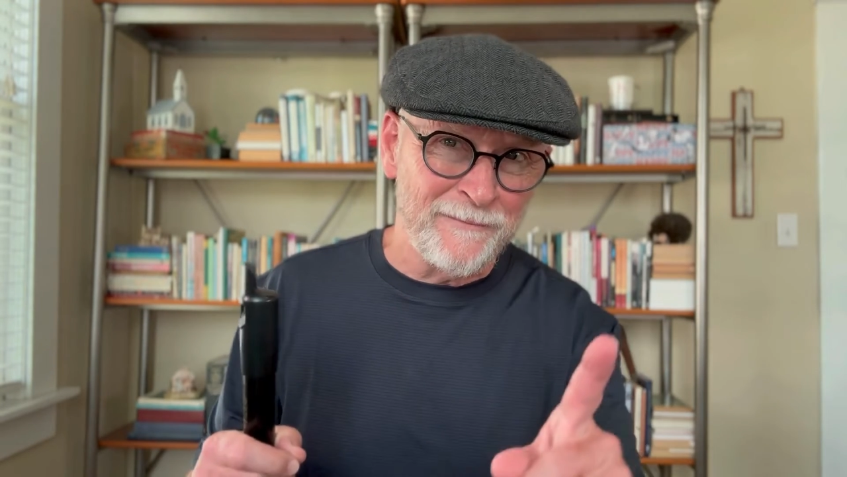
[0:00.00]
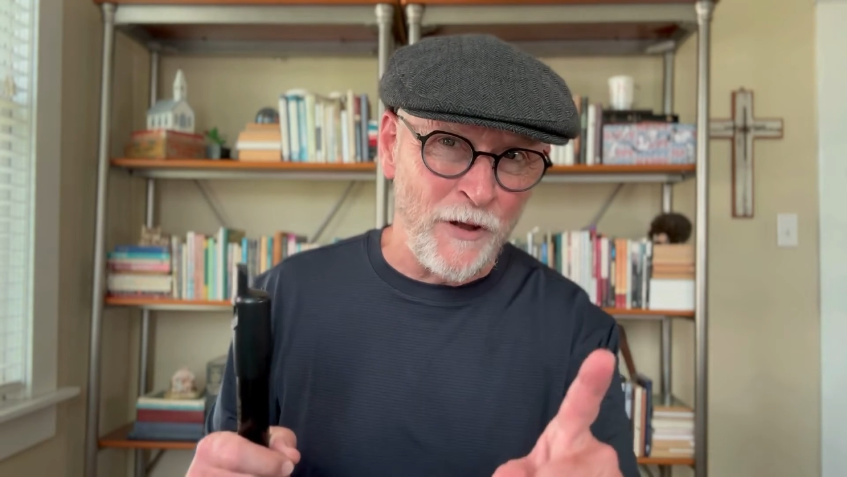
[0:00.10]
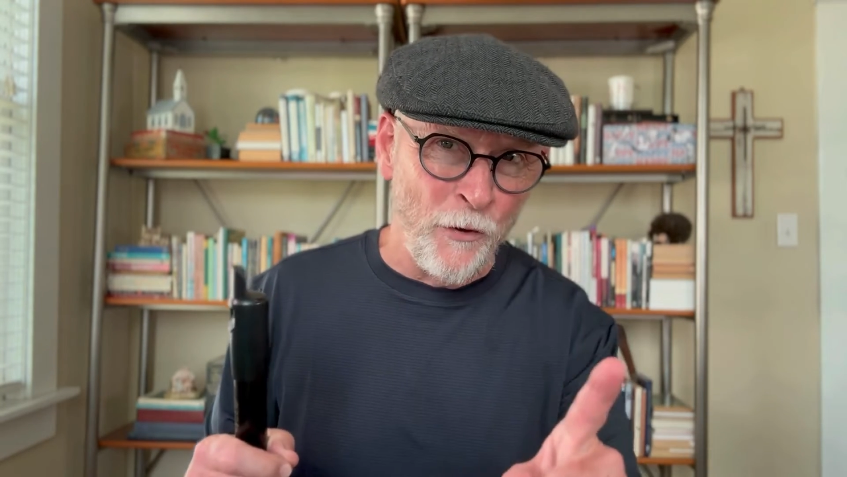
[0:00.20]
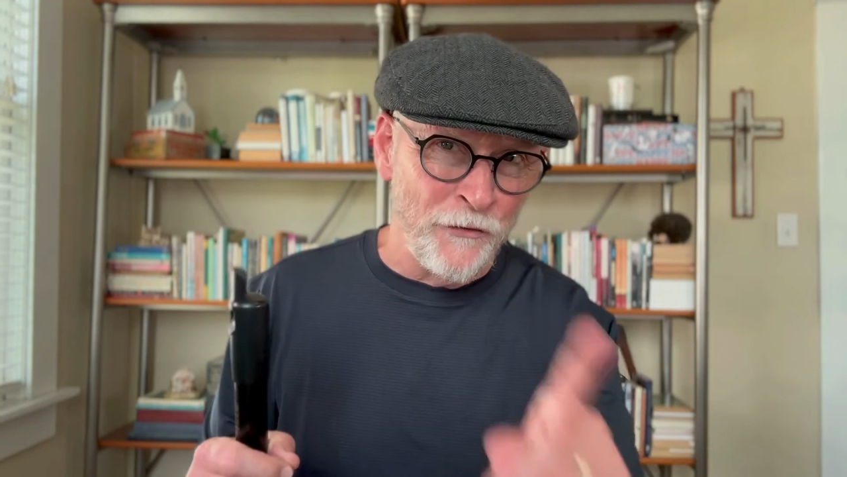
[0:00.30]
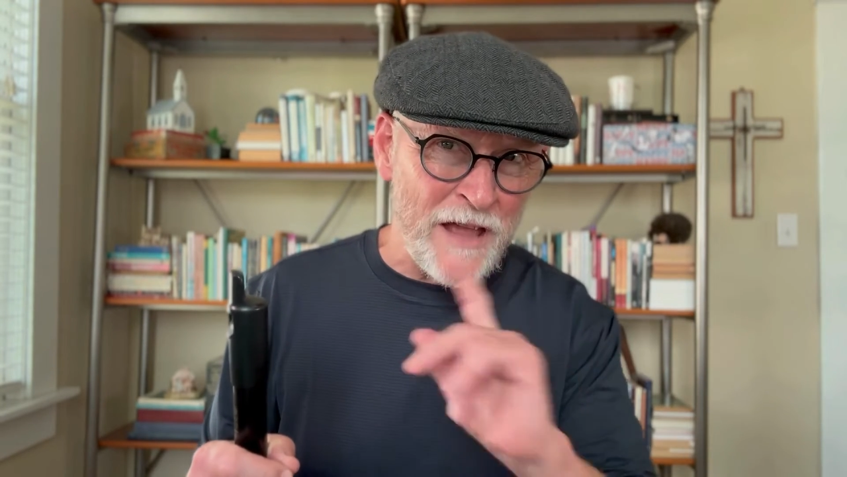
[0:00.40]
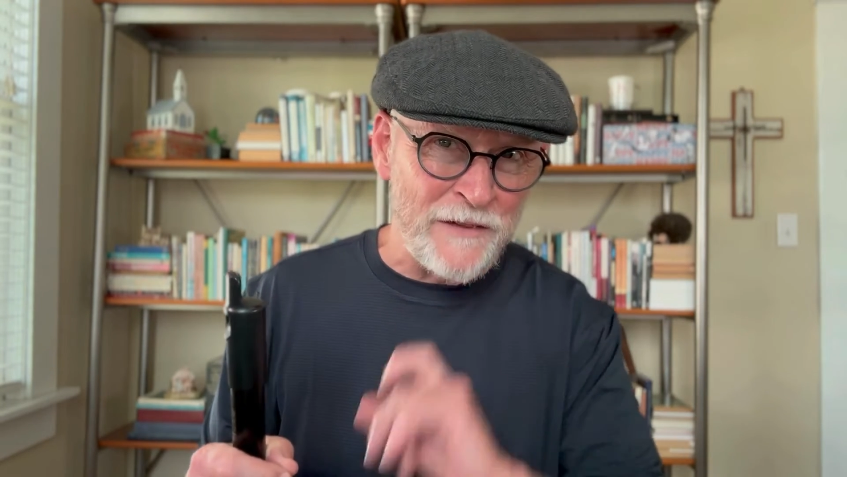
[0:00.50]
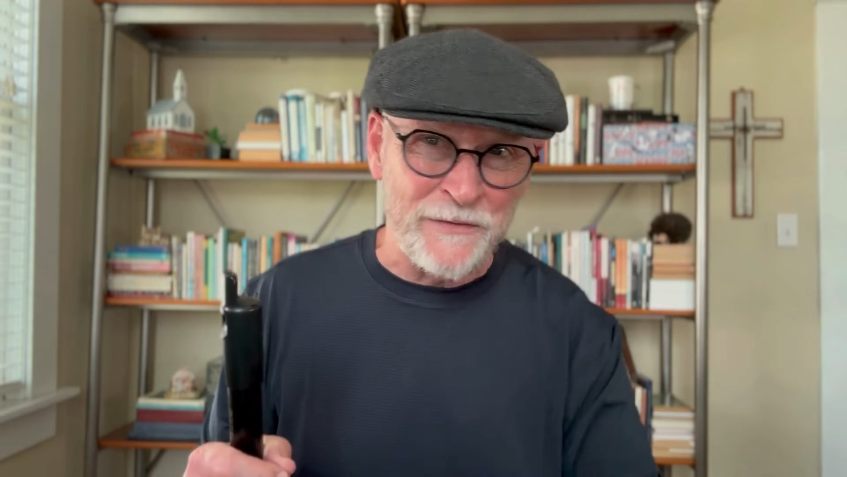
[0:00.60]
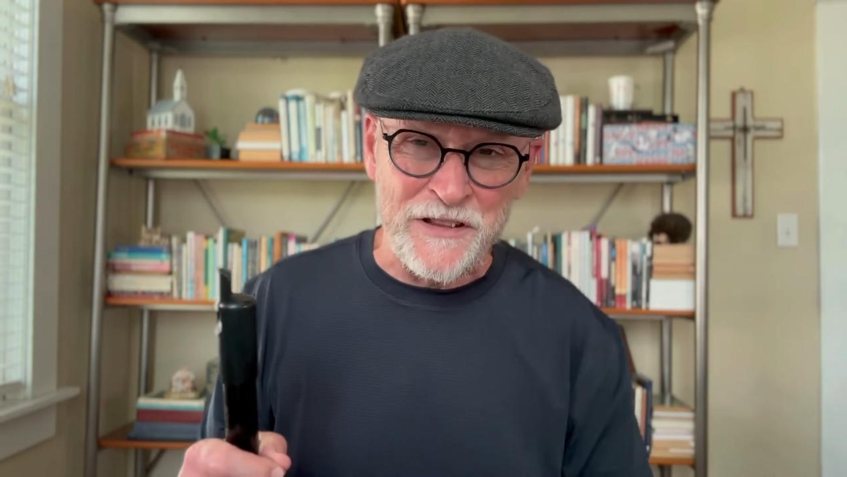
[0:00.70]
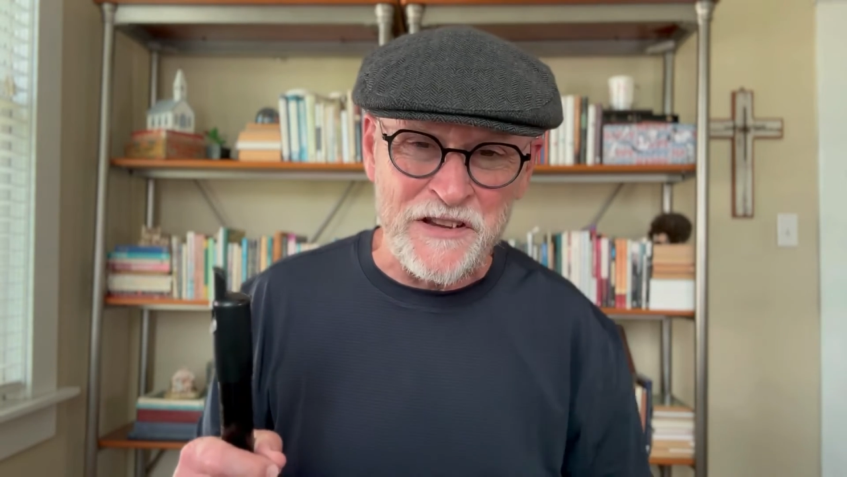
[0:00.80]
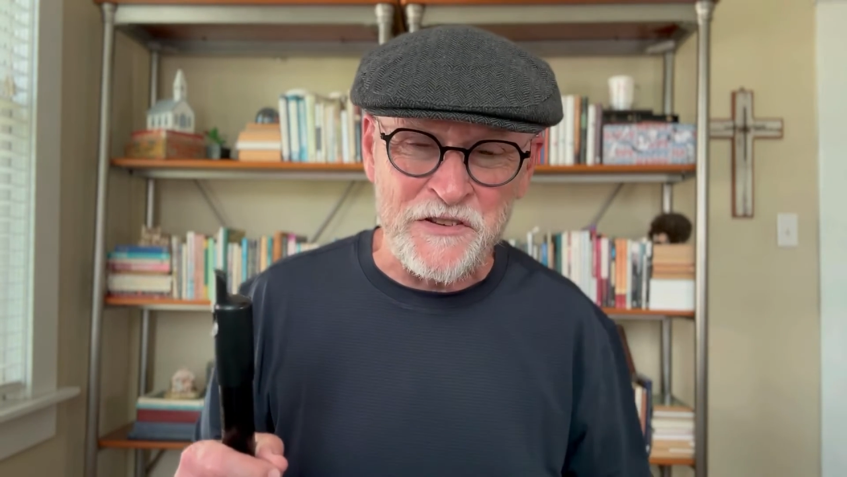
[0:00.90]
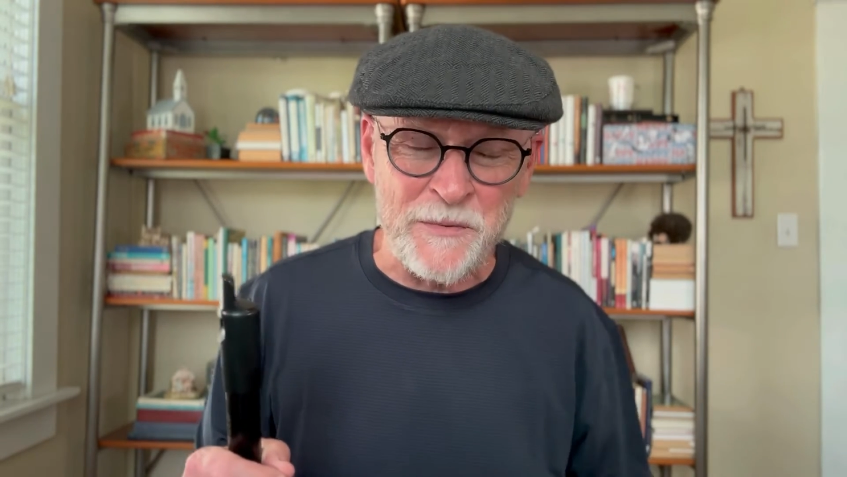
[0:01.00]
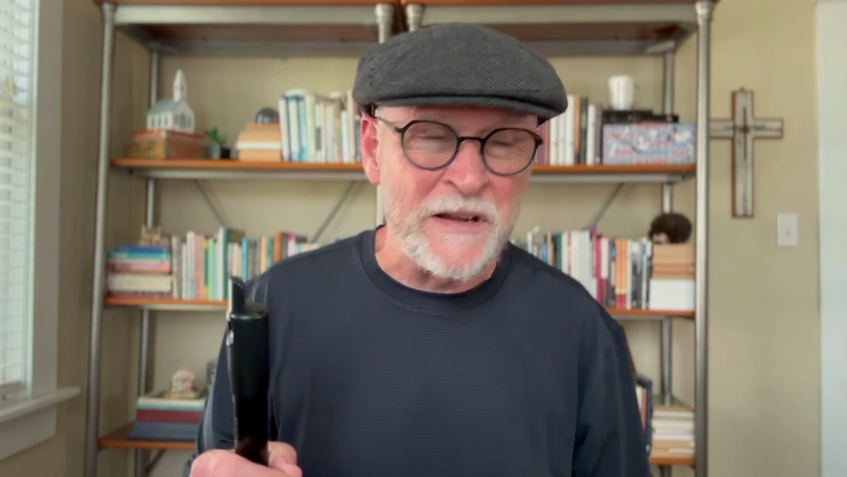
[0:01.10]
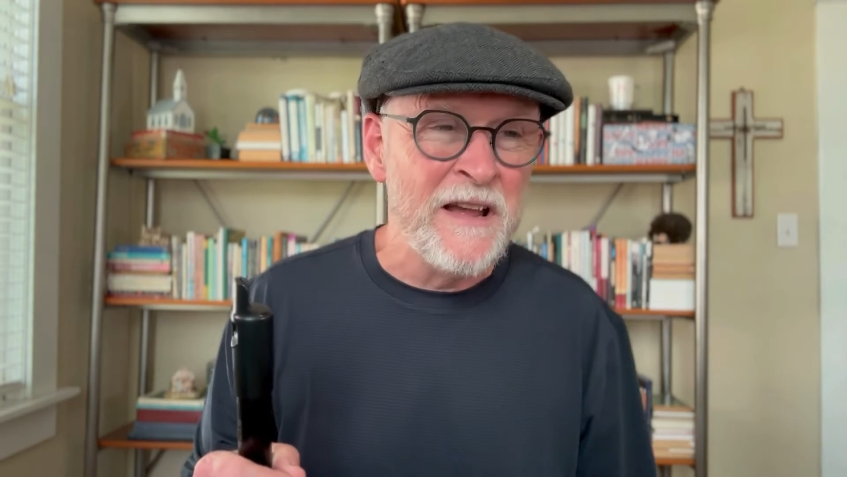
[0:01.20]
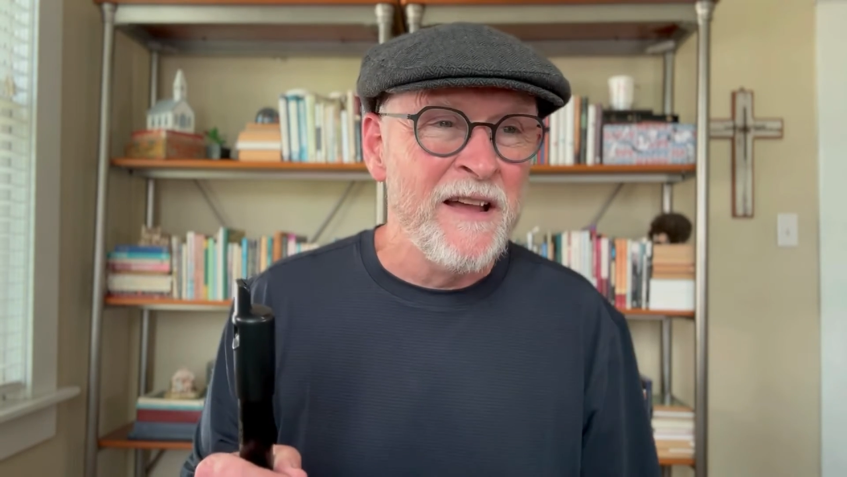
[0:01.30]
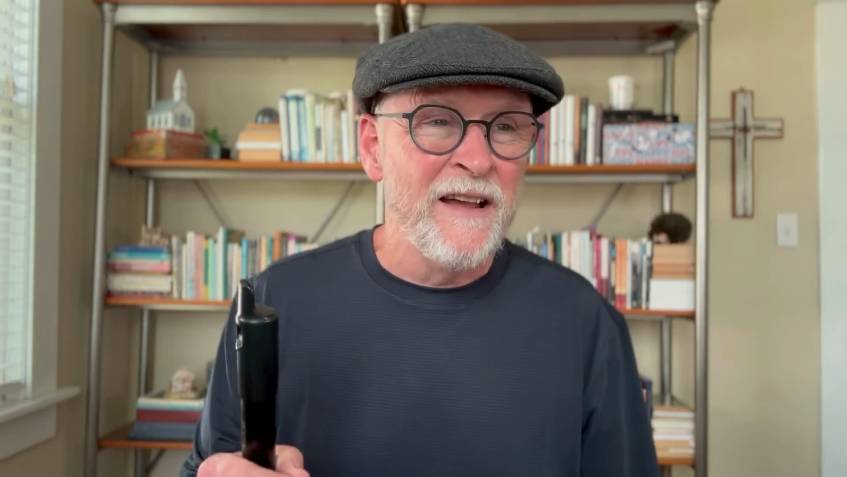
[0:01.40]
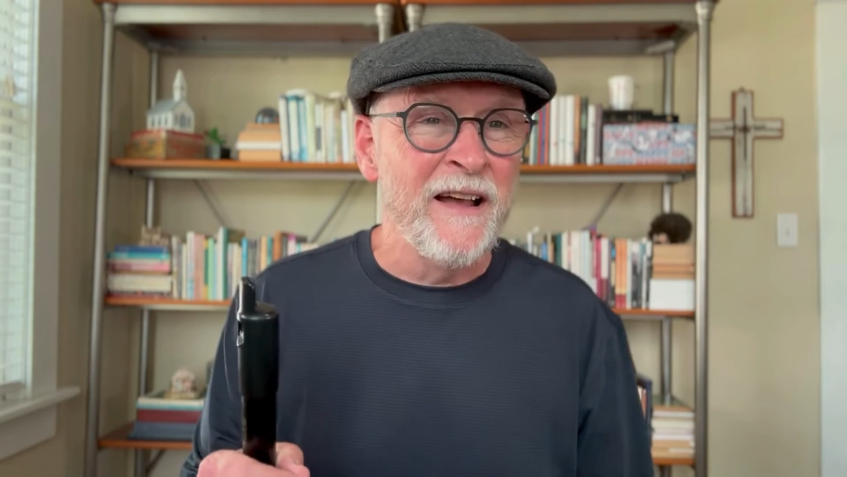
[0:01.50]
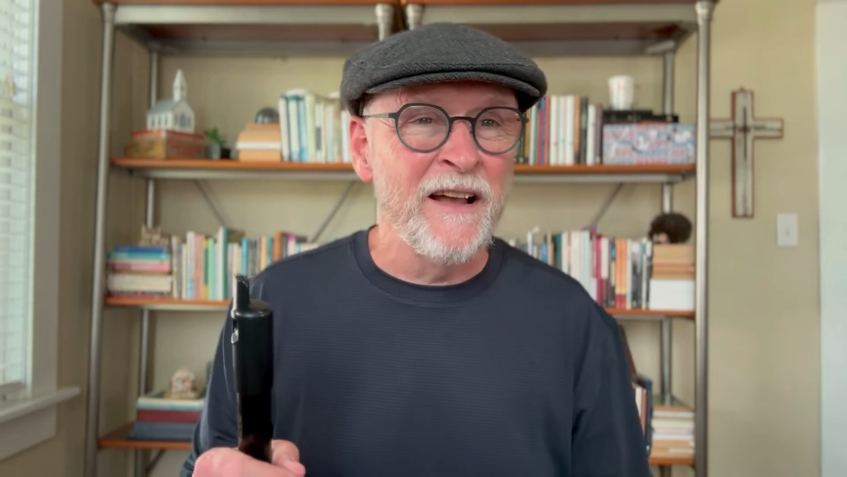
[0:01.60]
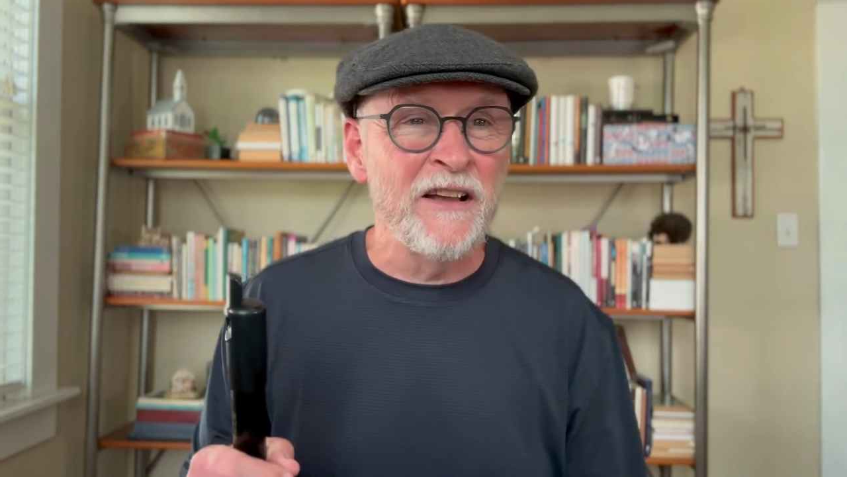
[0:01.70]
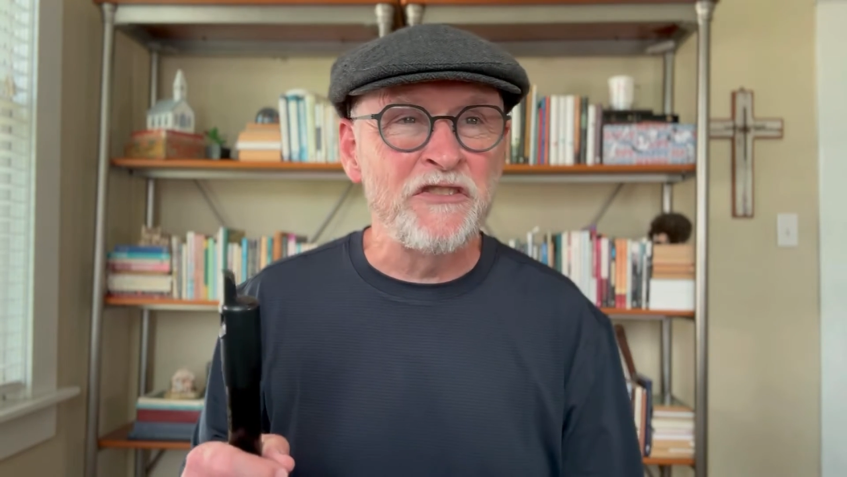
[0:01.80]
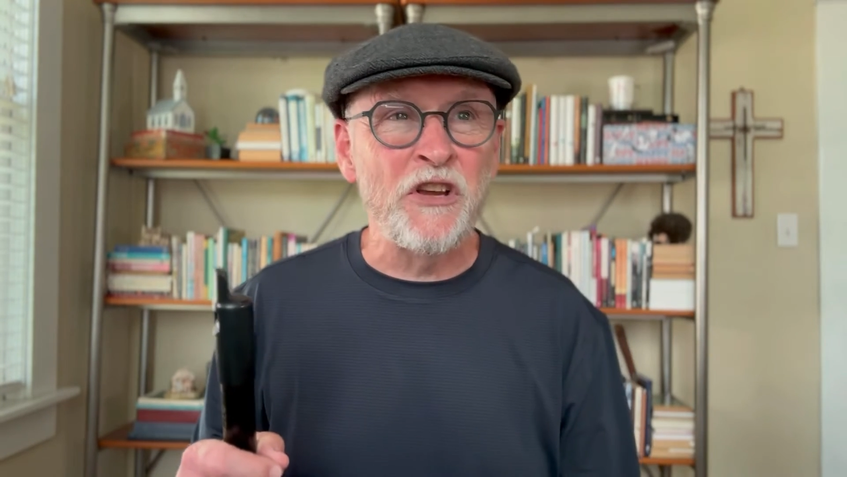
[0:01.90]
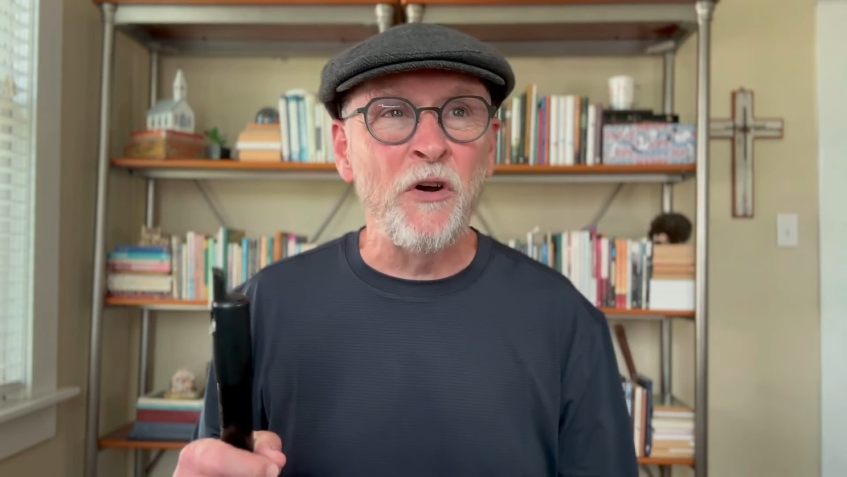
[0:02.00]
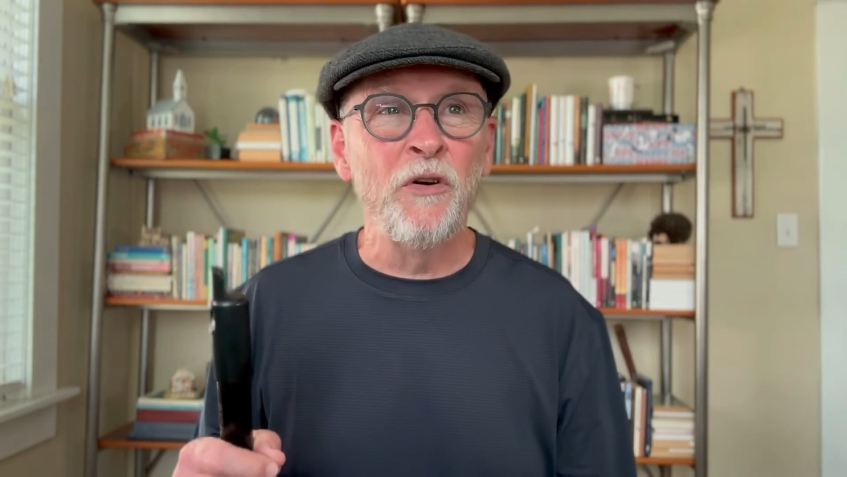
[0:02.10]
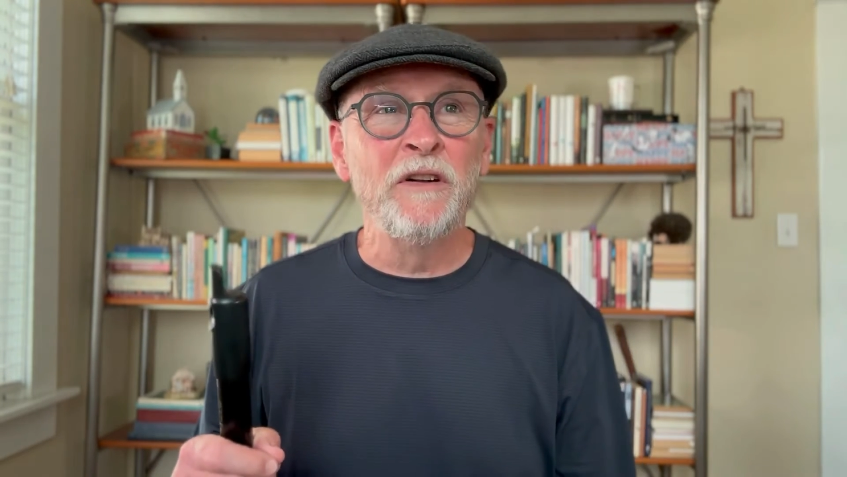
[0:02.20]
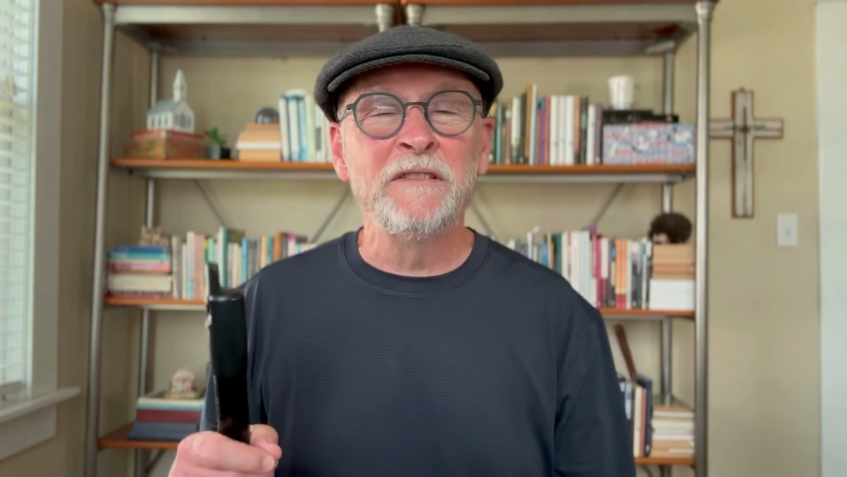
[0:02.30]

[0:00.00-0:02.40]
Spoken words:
Hold that for the history. So